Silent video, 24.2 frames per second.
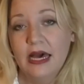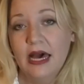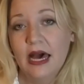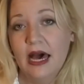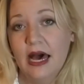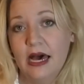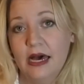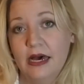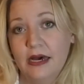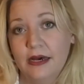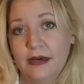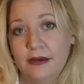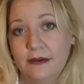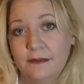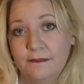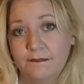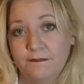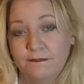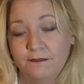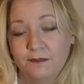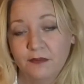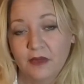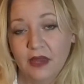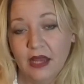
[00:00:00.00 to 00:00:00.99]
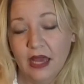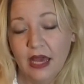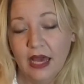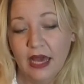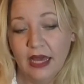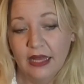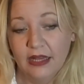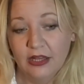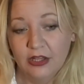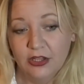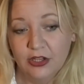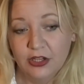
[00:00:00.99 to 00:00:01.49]

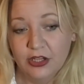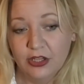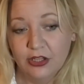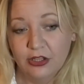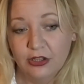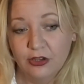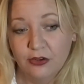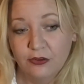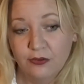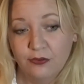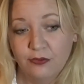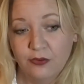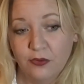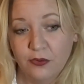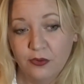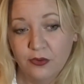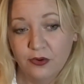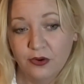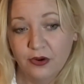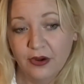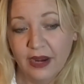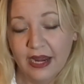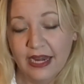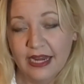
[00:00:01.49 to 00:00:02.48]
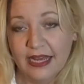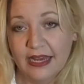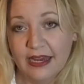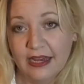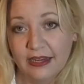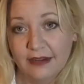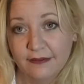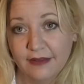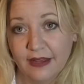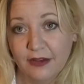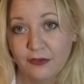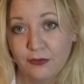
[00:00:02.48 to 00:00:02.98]
I look for any
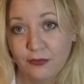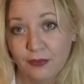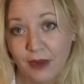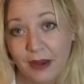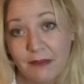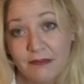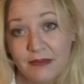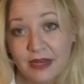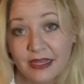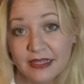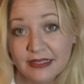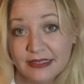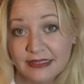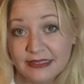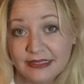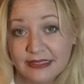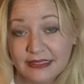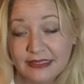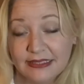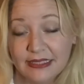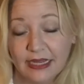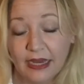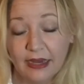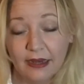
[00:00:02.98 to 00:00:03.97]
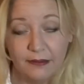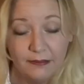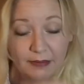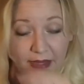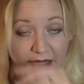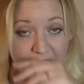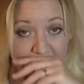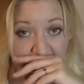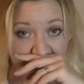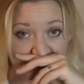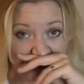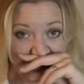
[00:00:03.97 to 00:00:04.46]
kind of like remnants
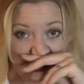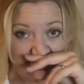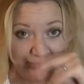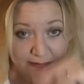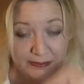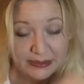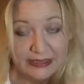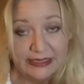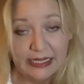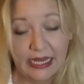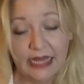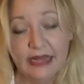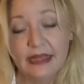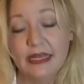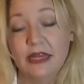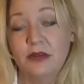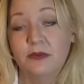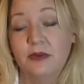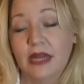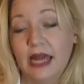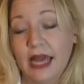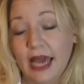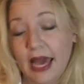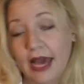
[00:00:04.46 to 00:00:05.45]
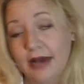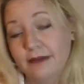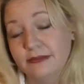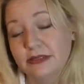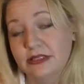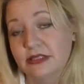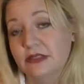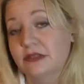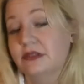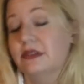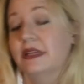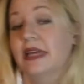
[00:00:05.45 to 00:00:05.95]
in shops, and then when I
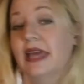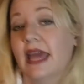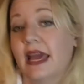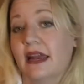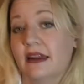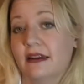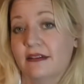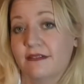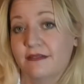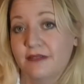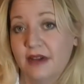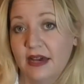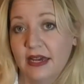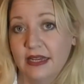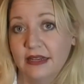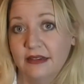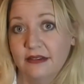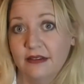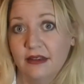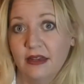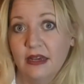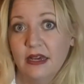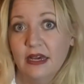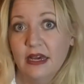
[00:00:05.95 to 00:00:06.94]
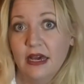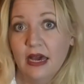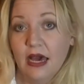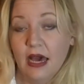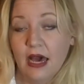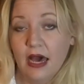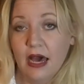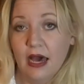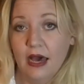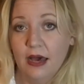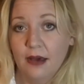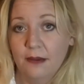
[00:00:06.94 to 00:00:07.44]
absolutely cannot find
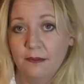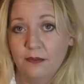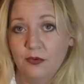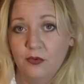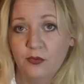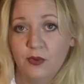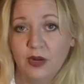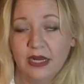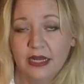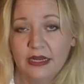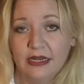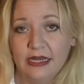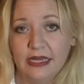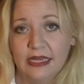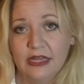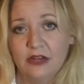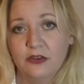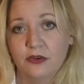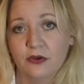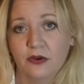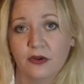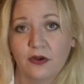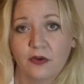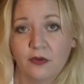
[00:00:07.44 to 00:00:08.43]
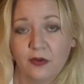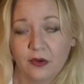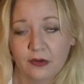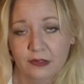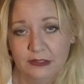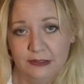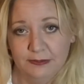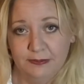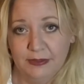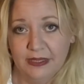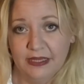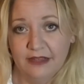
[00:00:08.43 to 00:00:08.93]
what I need or
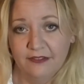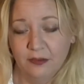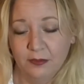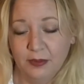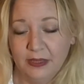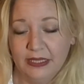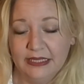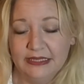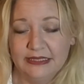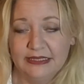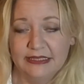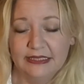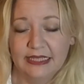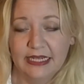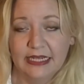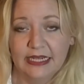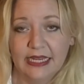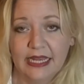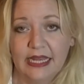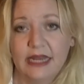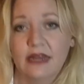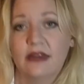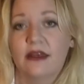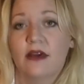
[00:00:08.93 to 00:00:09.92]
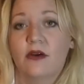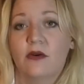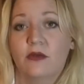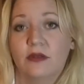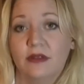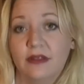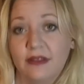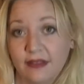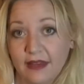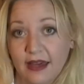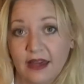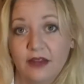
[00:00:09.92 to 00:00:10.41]
as big of a piece as I need,
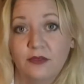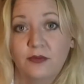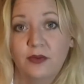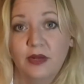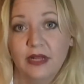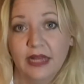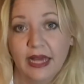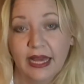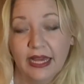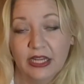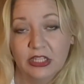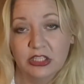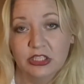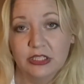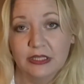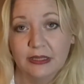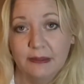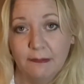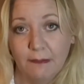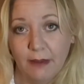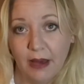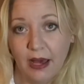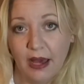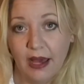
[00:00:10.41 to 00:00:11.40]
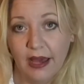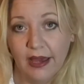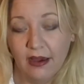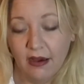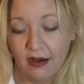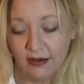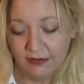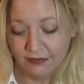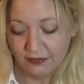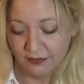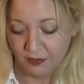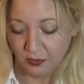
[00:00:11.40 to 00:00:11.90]
only then will I actually buy
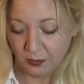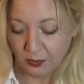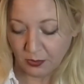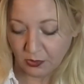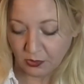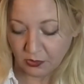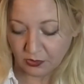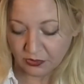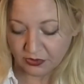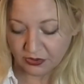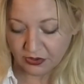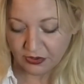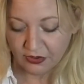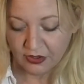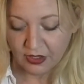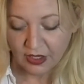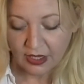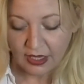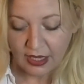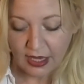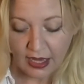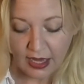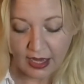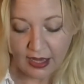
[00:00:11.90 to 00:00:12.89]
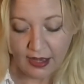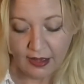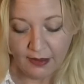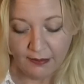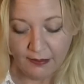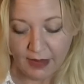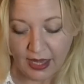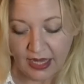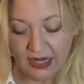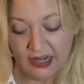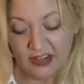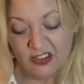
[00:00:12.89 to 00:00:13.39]
off of a bolt,
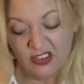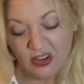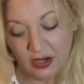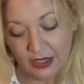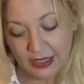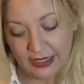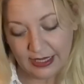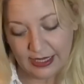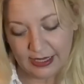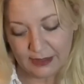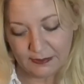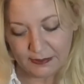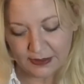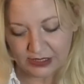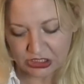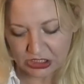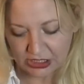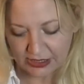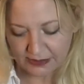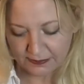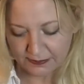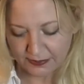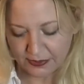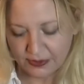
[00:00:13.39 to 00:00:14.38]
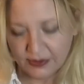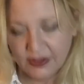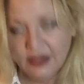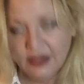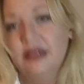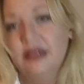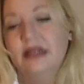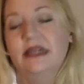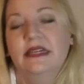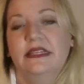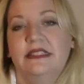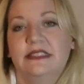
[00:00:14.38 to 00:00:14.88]
and I try to keep it cheap.
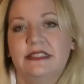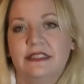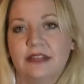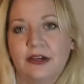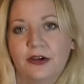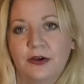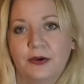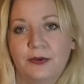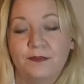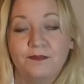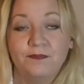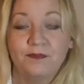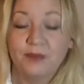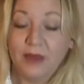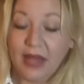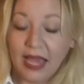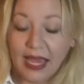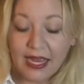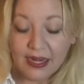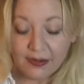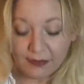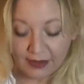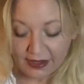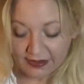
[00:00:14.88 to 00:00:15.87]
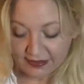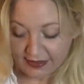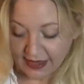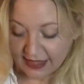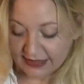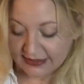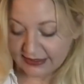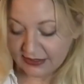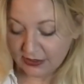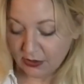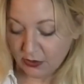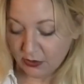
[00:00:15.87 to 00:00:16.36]
So anyway,
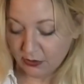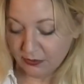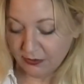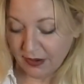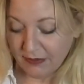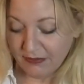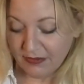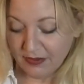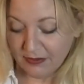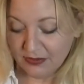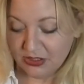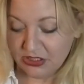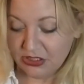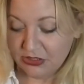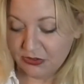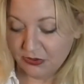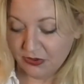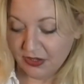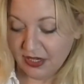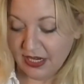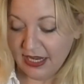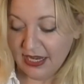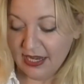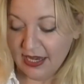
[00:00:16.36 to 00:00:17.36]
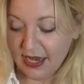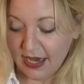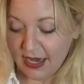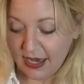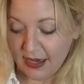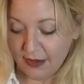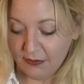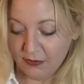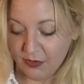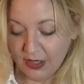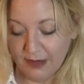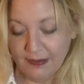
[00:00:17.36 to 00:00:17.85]
that's the whole remnant story.
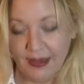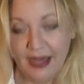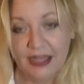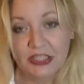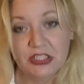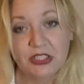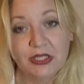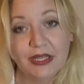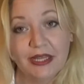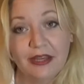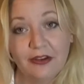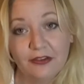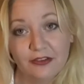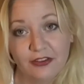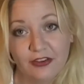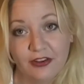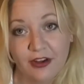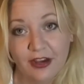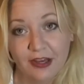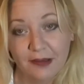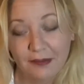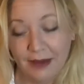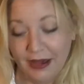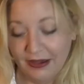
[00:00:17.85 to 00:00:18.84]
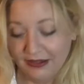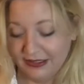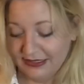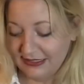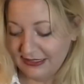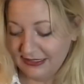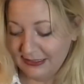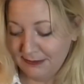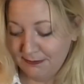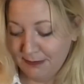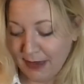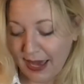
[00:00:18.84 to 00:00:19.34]
What I'm actually here to talk about is
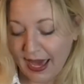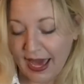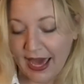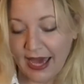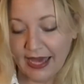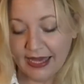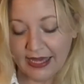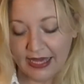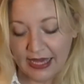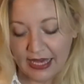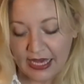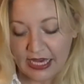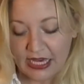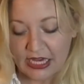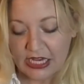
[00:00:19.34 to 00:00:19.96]
this bag.